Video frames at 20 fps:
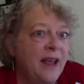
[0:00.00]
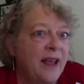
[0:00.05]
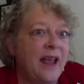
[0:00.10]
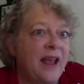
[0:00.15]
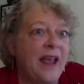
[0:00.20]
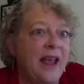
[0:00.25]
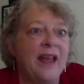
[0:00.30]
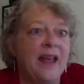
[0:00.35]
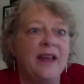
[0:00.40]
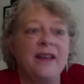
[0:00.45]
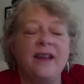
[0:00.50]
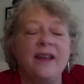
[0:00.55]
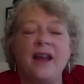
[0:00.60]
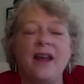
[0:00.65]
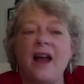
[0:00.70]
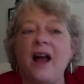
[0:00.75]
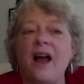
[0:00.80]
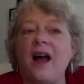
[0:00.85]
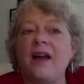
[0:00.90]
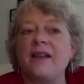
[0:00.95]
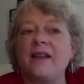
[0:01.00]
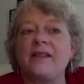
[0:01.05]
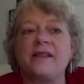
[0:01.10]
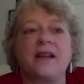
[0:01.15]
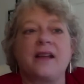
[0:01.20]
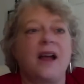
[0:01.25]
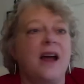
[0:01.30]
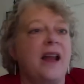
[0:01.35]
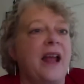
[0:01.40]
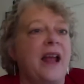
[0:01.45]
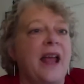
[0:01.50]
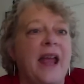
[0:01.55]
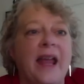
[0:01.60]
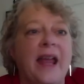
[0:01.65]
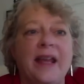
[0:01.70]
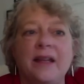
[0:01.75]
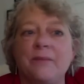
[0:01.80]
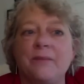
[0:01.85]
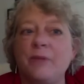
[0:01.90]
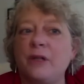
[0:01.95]
And honest to God, I
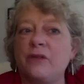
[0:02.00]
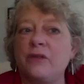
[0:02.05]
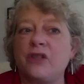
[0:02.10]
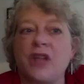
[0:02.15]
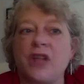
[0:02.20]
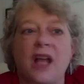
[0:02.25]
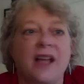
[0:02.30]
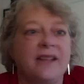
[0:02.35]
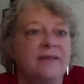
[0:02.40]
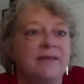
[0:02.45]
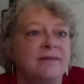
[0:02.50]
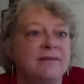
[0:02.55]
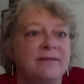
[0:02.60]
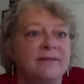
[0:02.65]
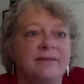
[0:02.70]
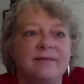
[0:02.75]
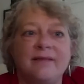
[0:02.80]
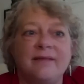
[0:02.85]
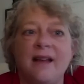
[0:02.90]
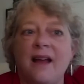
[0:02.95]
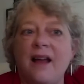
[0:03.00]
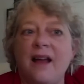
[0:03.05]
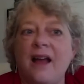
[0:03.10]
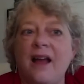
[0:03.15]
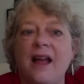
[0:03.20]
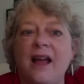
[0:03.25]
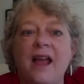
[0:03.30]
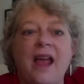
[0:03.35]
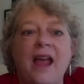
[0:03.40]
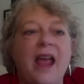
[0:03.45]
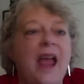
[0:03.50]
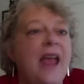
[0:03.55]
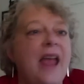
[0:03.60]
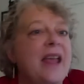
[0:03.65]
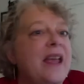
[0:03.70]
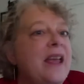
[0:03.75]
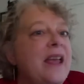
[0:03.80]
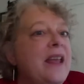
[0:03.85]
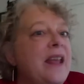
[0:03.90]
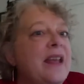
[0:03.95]
hated moonshine. Yeah.
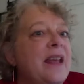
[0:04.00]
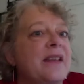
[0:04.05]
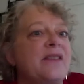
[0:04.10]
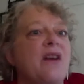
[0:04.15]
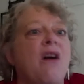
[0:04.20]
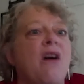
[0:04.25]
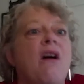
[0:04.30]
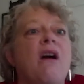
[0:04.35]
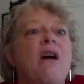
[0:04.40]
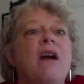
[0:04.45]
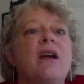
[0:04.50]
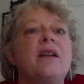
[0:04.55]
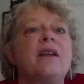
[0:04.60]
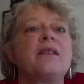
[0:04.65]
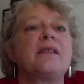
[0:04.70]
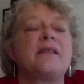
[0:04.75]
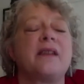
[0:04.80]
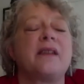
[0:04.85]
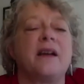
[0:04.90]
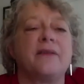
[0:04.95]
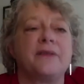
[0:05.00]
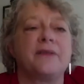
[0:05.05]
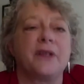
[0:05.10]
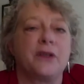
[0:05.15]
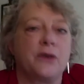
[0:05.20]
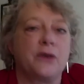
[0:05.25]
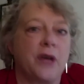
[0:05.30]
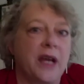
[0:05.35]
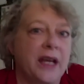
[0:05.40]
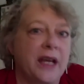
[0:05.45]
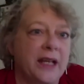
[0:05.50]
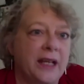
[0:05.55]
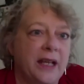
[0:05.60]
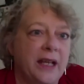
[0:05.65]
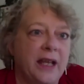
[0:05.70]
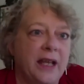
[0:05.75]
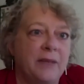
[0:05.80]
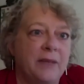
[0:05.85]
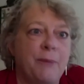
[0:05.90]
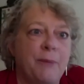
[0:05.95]
It is hard stuff to drink,
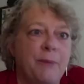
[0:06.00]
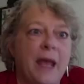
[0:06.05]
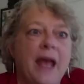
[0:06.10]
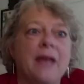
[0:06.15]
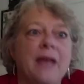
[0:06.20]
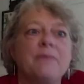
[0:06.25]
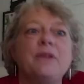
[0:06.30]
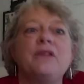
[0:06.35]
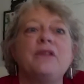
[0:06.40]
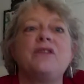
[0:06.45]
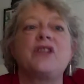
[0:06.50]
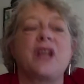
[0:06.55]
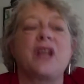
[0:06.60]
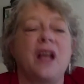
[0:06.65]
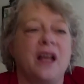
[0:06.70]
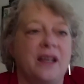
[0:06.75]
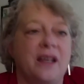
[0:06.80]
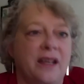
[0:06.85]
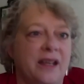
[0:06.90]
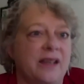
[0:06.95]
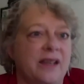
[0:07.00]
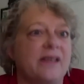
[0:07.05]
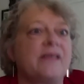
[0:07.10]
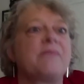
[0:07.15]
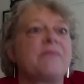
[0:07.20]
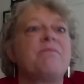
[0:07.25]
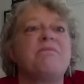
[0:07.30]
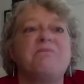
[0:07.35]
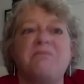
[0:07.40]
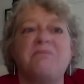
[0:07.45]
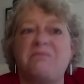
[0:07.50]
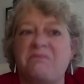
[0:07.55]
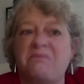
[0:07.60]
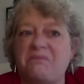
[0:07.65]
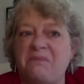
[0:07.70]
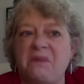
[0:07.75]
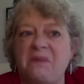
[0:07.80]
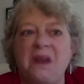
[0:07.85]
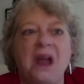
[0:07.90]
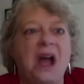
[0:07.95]
and bad moonshine is
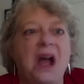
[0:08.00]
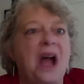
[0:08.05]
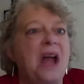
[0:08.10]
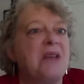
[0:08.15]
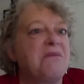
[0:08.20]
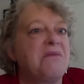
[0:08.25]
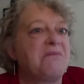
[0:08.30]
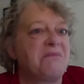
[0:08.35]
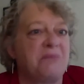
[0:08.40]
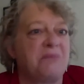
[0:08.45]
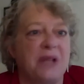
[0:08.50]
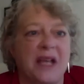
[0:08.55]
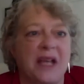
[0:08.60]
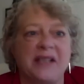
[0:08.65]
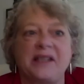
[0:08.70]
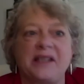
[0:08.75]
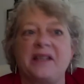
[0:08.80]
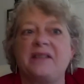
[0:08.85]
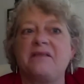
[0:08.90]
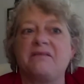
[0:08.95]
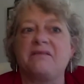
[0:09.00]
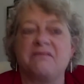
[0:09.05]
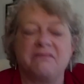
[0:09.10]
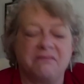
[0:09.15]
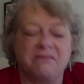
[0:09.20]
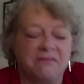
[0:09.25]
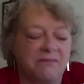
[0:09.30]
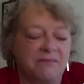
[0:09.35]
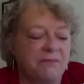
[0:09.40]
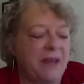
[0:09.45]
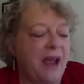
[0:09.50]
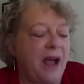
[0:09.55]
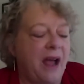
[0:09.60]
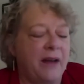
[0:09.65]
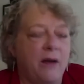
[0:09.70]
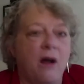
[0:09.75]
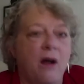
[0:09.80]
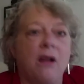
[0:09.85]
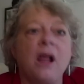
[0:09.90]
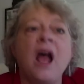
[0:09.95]
not pleasant at
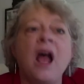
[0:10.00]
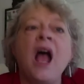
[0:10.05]
all.